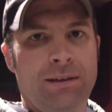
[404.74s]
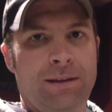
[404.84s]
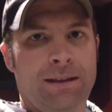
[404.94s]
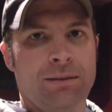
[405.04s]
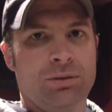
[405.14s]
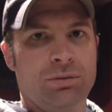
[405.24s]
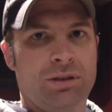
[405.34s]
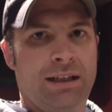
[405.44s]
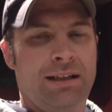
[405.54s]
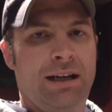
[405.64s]
So we're
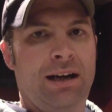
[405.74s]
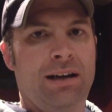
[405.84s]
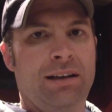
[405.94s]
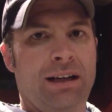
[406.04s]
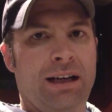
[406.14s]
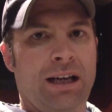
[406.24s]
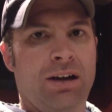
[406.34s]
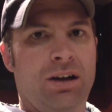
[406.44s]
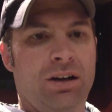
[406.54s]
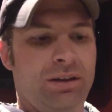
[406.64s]
set there, and then I
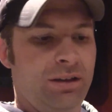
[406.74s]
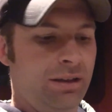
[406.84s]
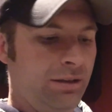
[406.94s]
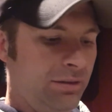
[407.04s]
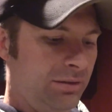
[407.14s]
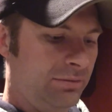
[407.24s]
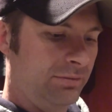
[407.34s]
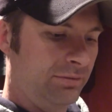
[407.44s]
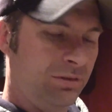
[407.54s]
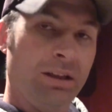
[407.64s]
got all the
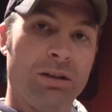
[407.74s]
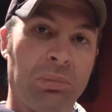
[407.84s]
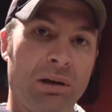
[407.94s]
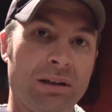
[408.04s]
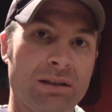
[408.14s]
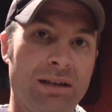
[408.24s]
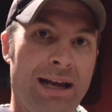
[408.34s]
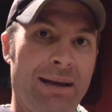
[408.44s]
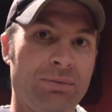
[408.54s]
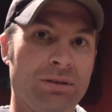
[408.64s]
6 Perlix
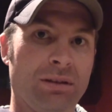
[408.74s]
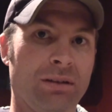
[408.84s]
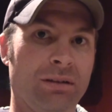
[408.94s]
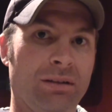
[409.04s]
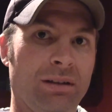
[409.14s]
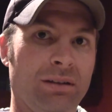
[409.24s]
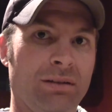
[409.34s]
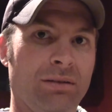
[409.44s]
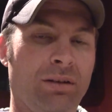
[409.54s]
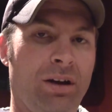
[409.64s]
taps
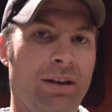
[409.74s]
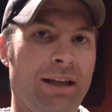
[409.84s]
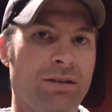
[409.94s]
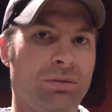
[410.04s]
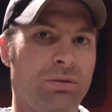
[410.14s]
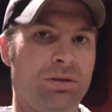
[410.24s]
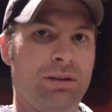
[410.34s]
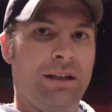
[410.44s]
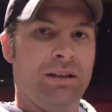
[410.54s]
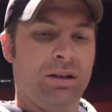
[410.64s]
and all that, so we're
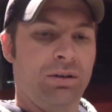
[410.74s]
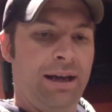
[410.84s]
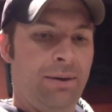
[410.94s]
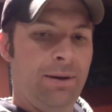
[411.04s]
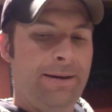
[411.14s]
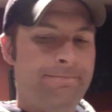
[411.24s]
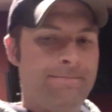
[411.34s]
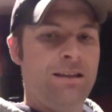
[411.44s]
set to go that way.